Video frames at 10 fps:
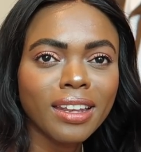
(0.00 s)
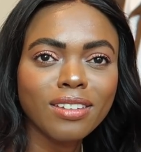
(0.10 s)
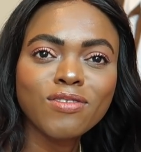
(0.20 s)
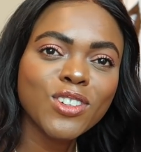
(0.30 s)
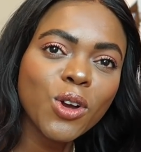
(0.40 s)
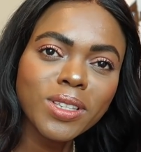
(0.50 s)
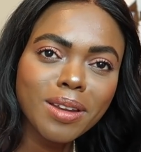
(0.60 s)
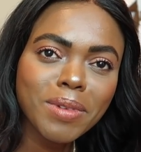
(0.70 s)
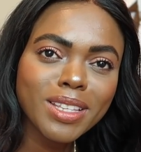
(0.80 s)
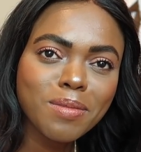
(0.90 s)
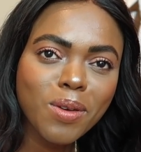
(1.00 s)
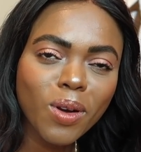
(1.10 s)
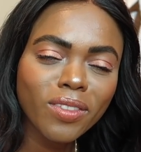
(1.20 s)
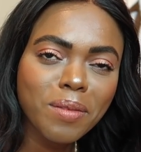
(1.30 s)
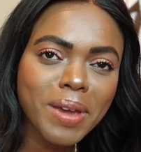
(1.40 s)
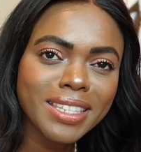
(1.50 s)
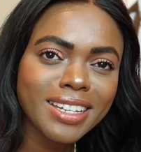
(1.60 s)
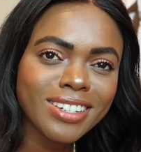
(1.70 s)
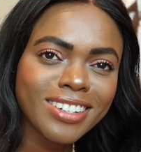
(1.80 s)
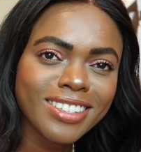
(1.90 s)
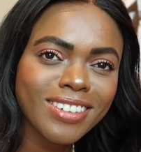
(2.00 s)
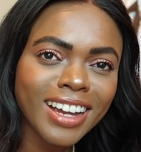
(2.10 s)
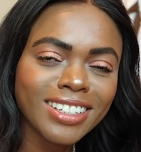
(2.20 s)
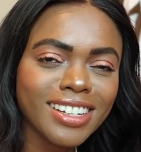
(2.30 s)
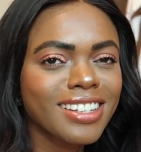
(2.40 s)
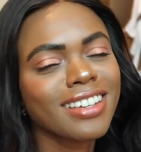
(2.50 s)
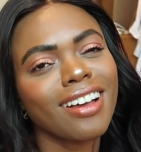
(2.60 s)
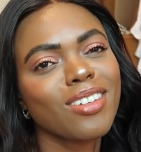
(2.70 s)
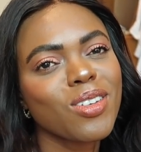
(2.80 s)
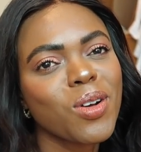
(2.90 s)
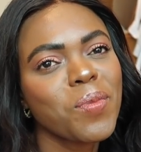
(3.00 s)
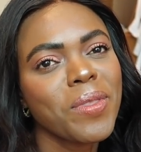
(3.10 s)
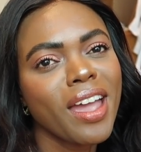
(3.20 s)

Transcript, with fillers: They've chosen me to be one of the messengers to actually tell you